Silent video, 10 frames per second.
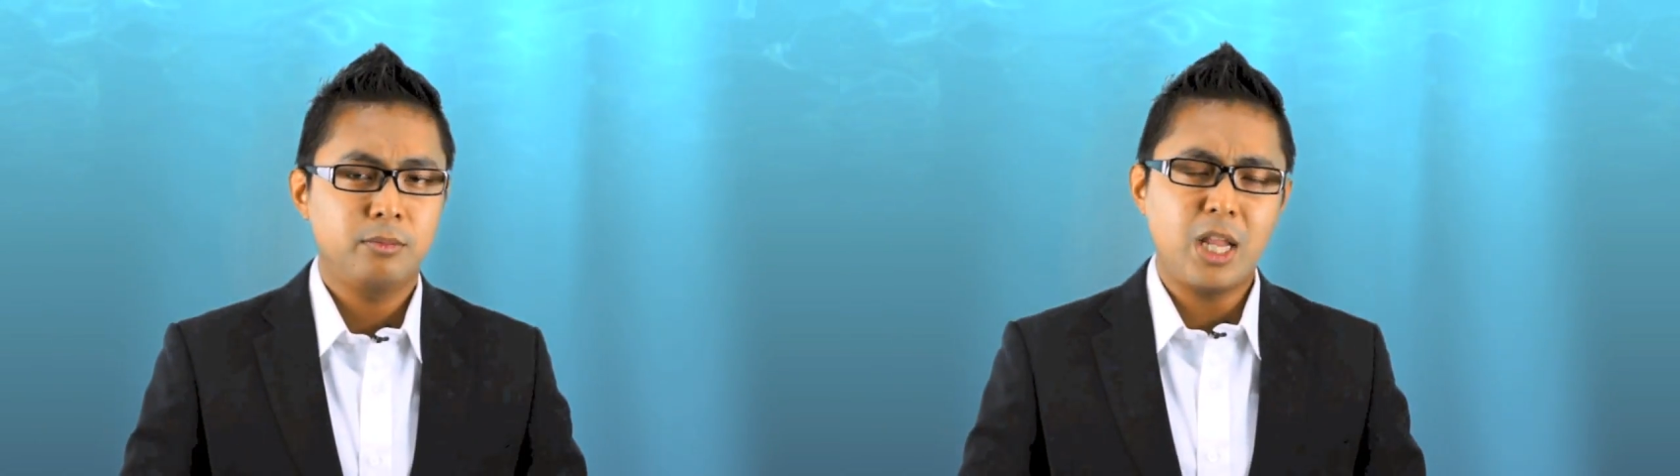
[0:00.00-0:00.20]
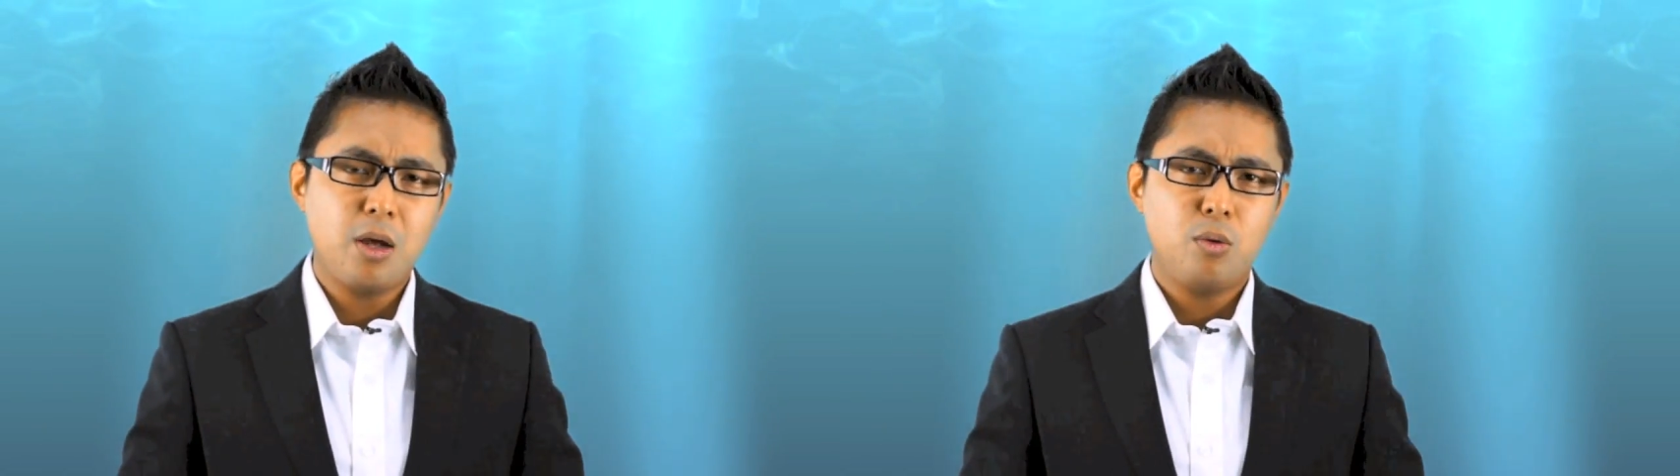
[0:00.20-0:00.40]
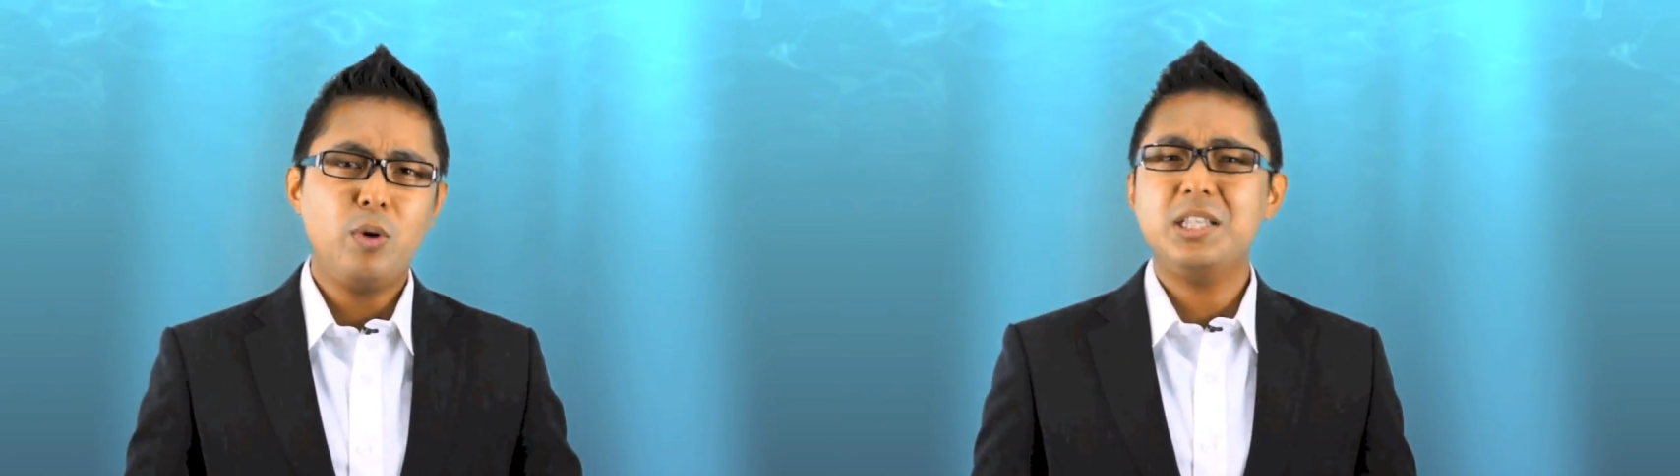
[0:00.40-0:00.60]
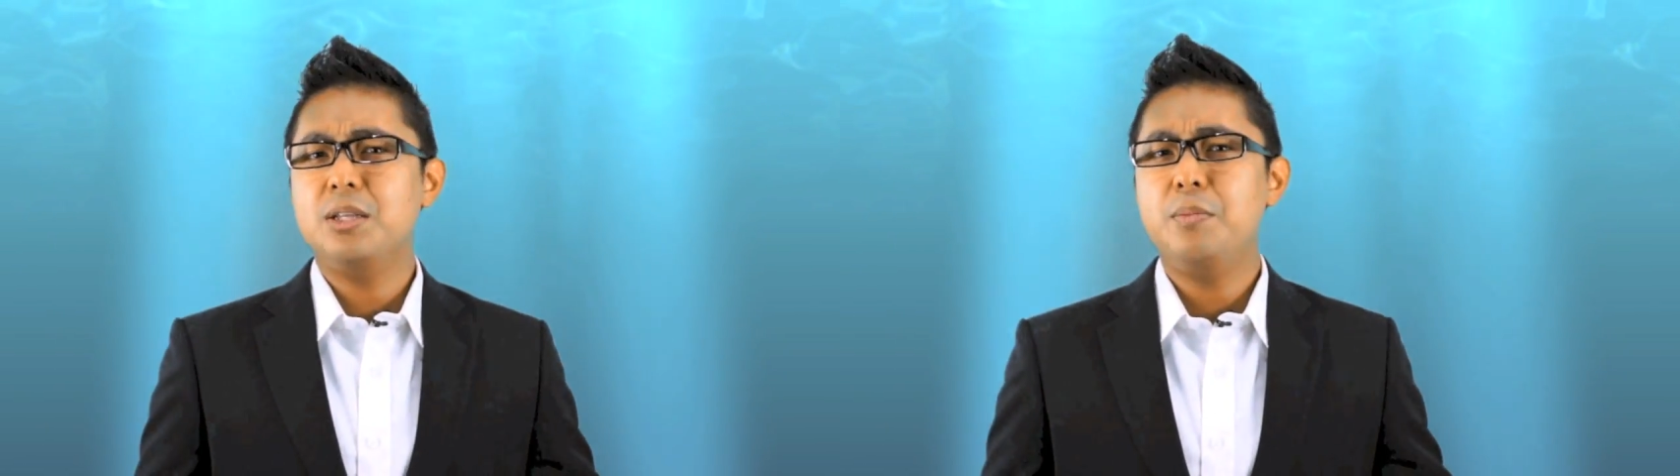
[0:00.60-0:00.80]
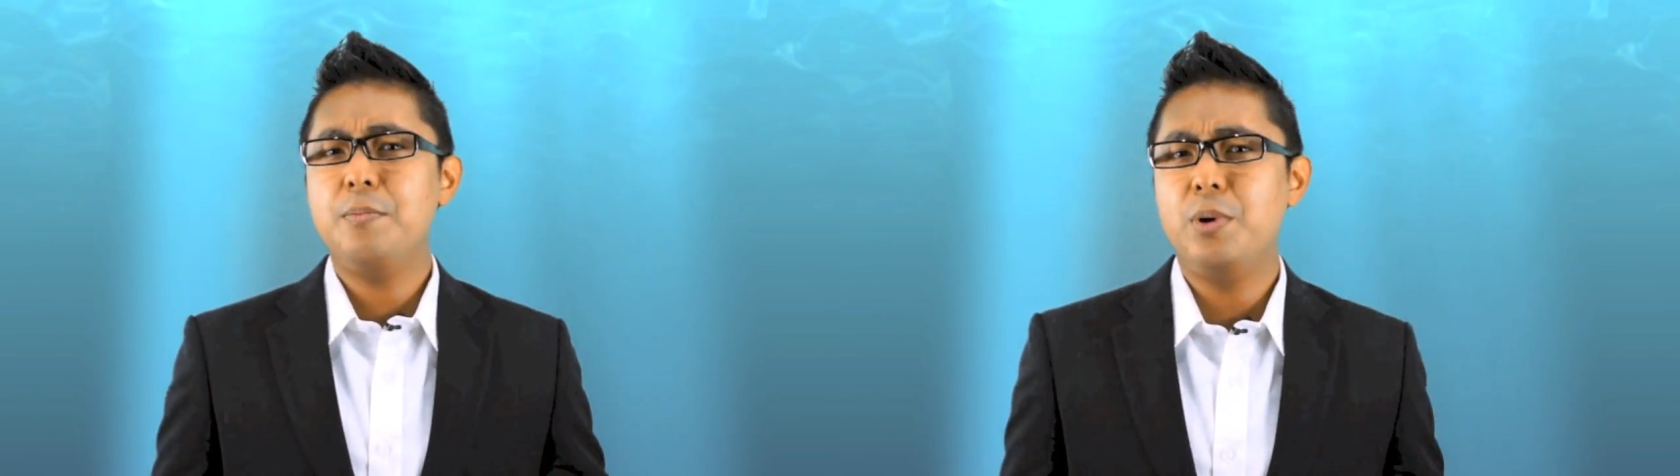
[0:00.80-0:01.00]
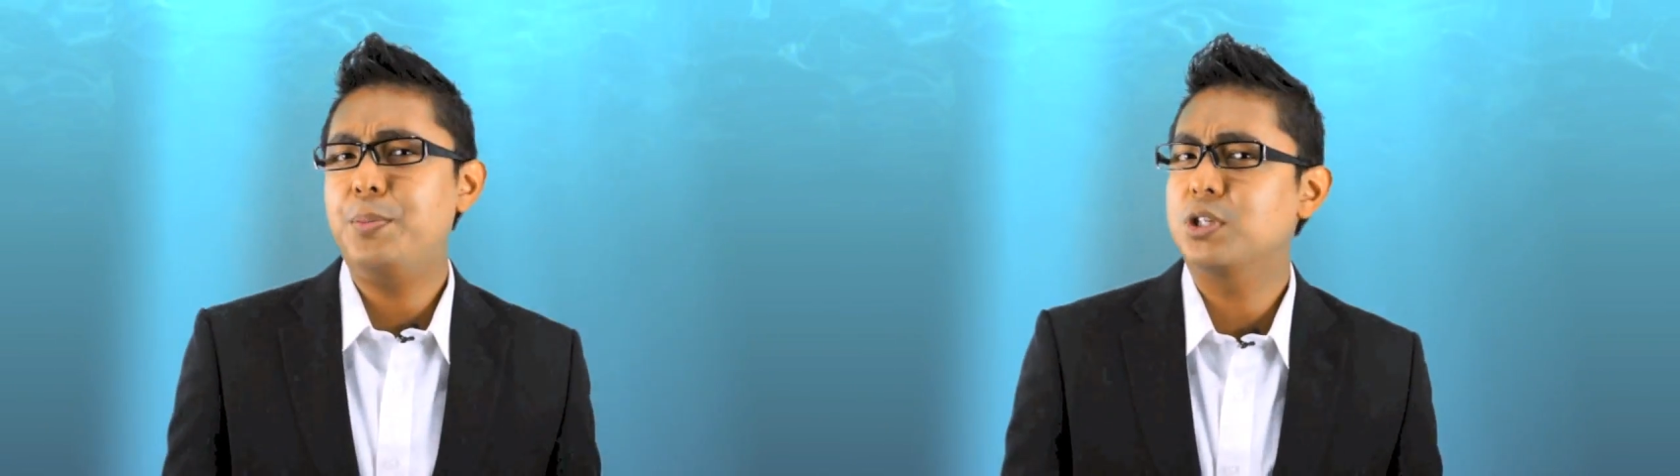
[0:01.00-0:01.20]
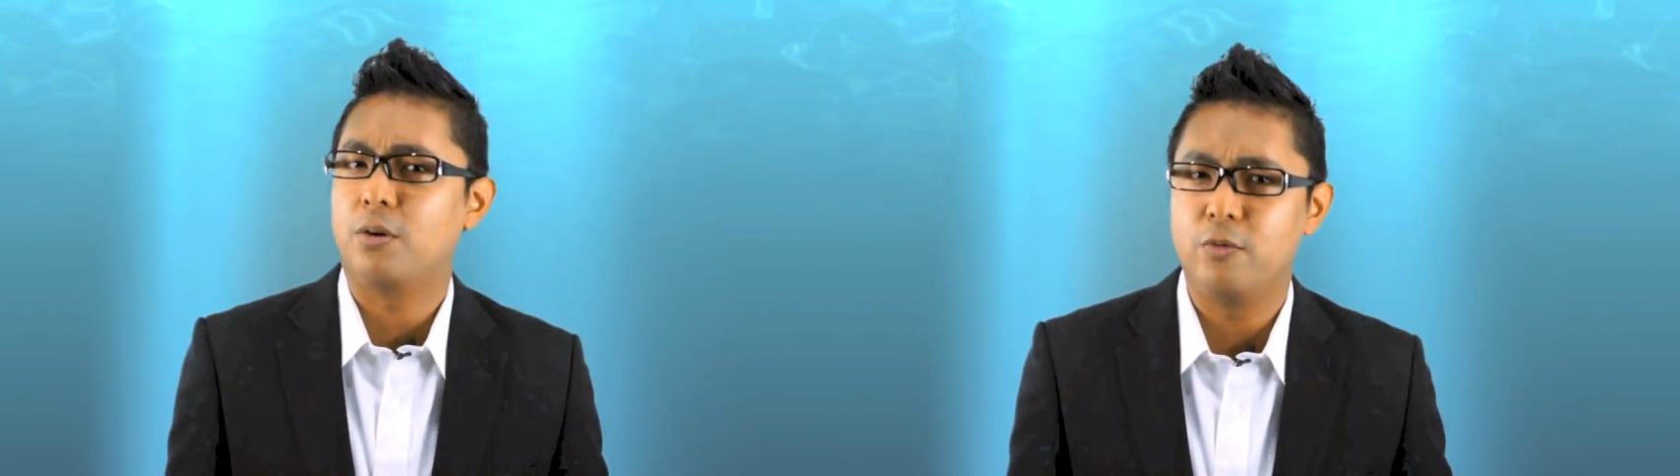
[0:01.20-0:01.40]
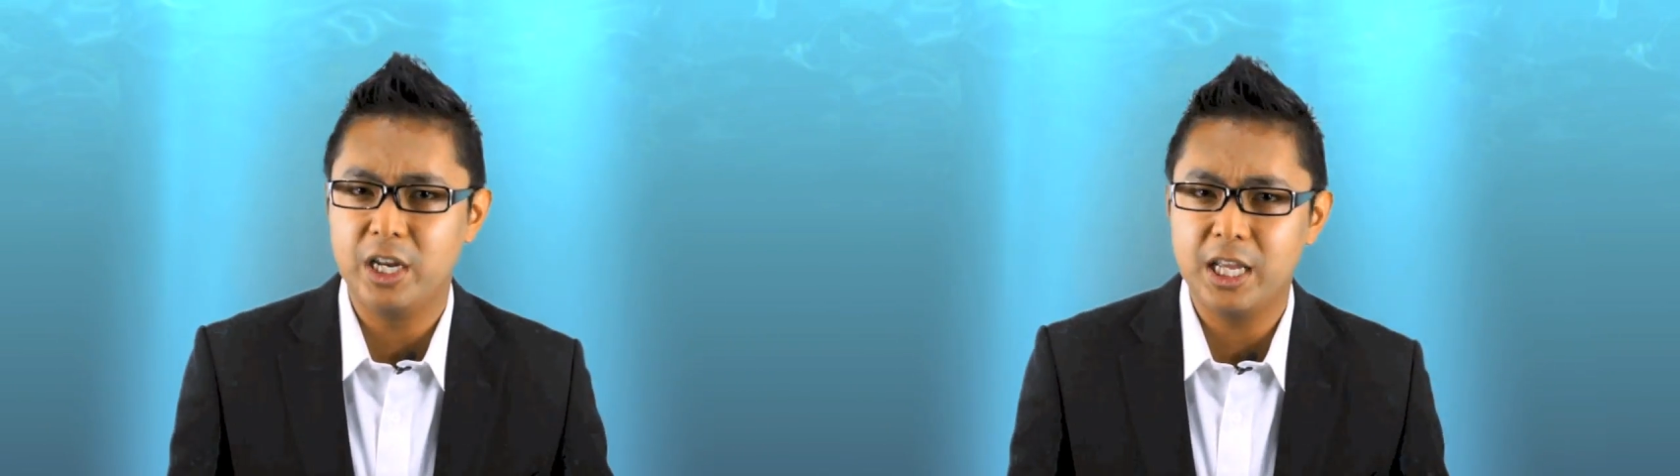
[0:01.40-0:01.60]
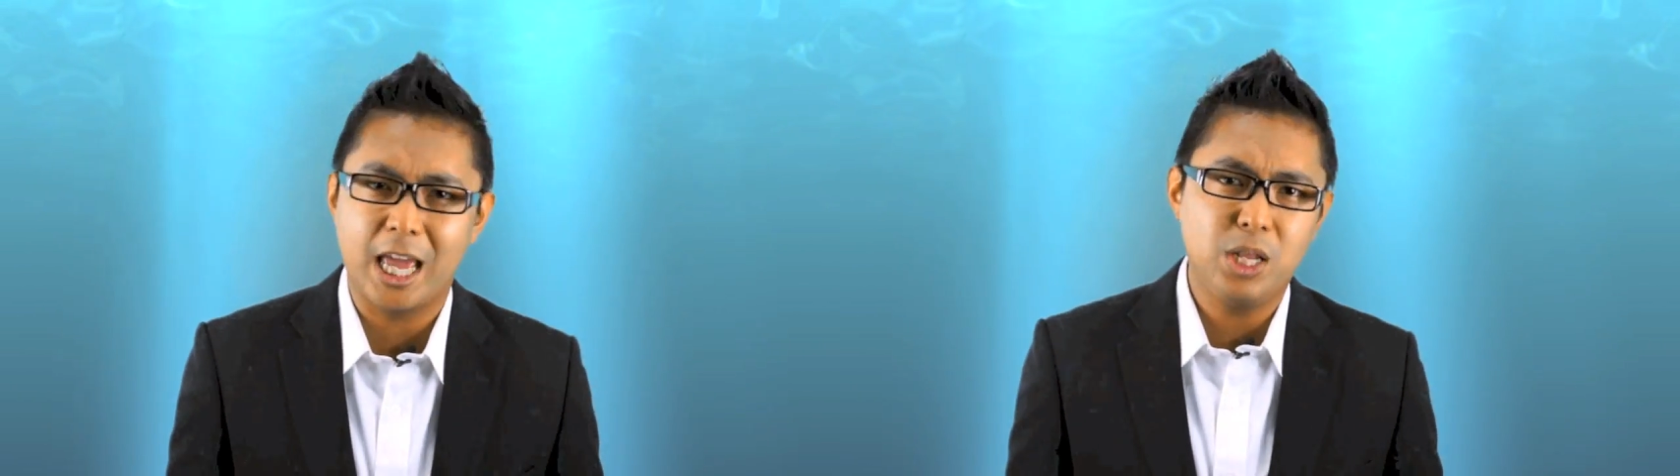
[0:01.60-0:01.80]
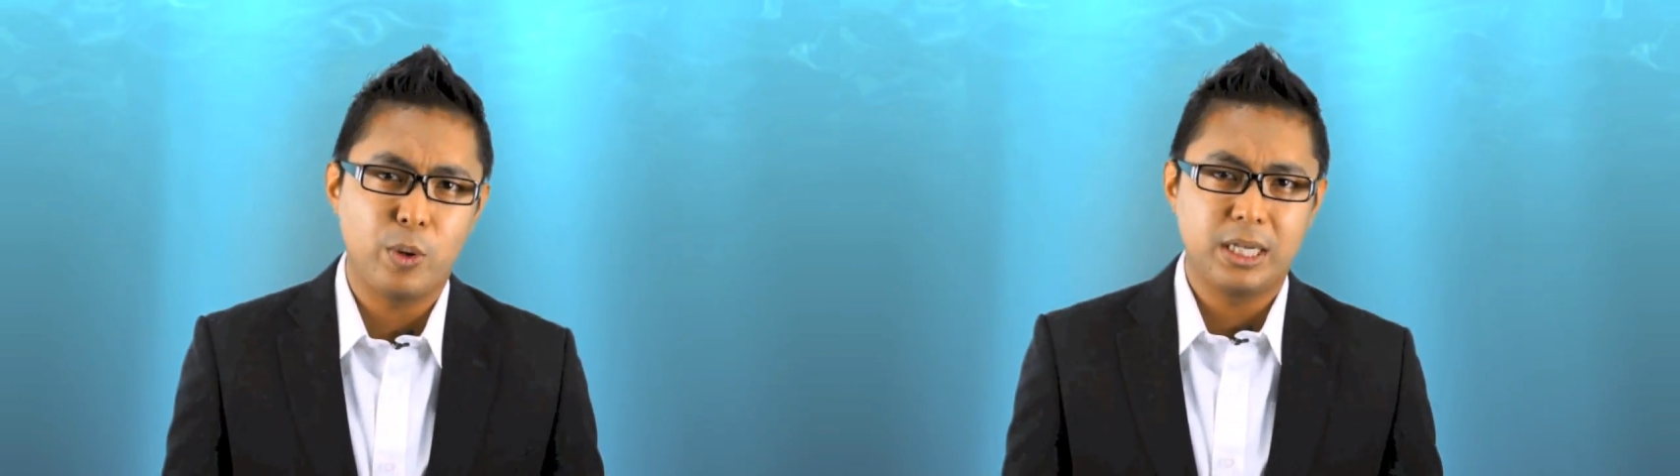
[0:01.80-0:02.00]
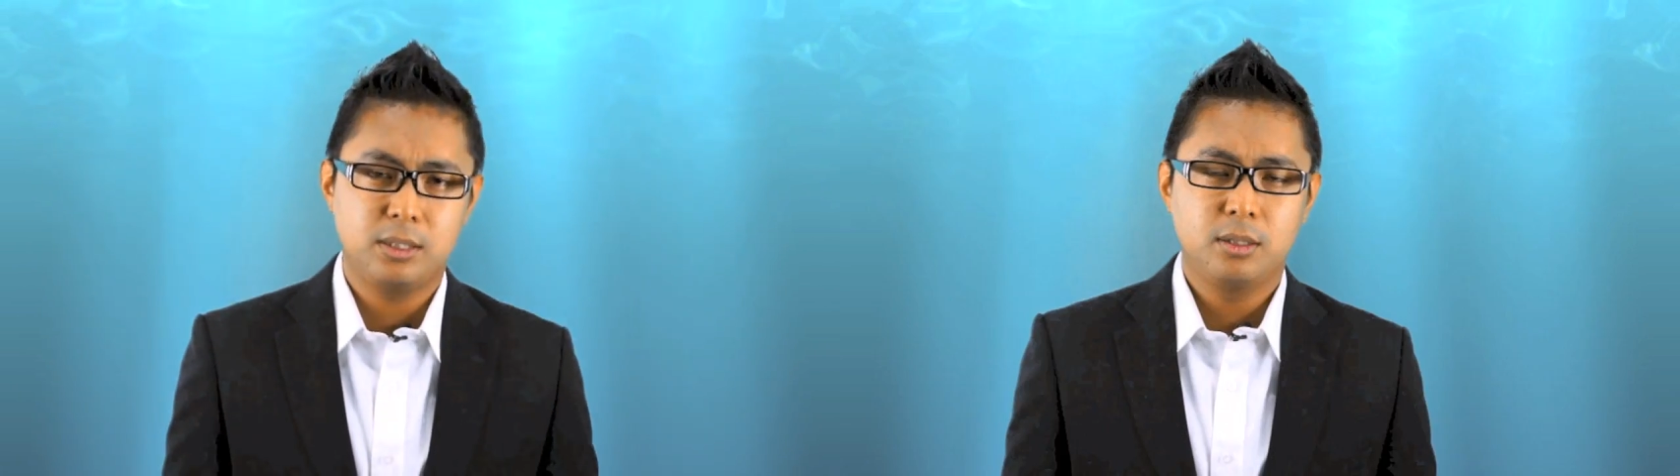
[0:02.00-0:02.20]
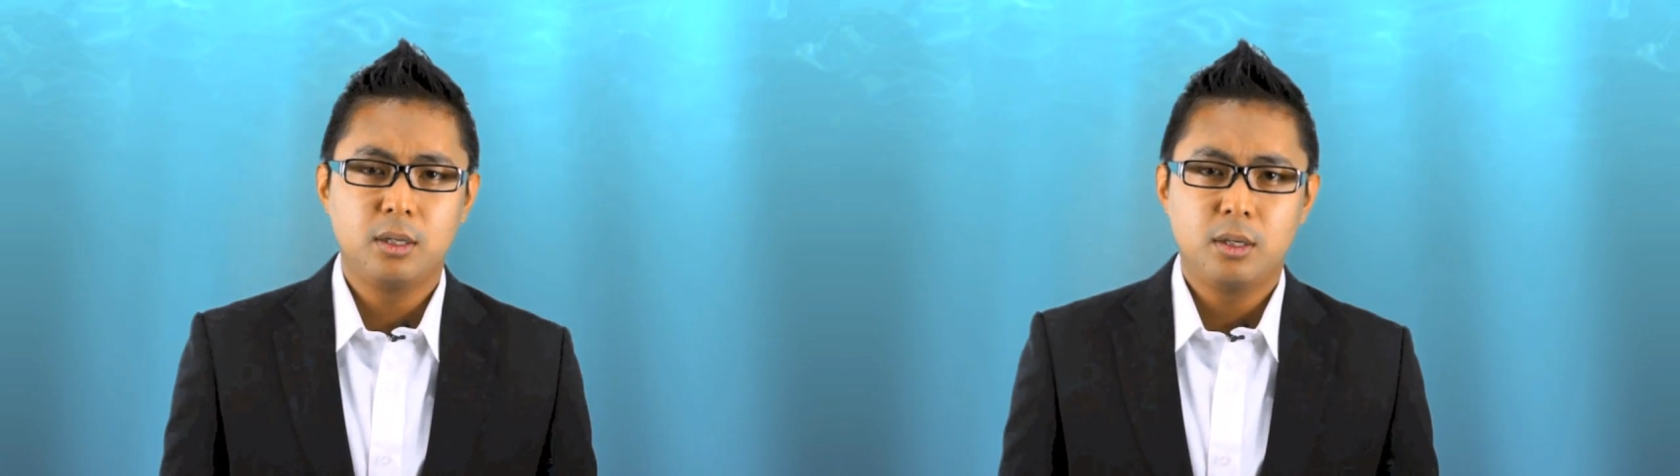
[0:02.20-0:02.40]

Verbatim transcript: Now, what's the main purpose of reading anyways?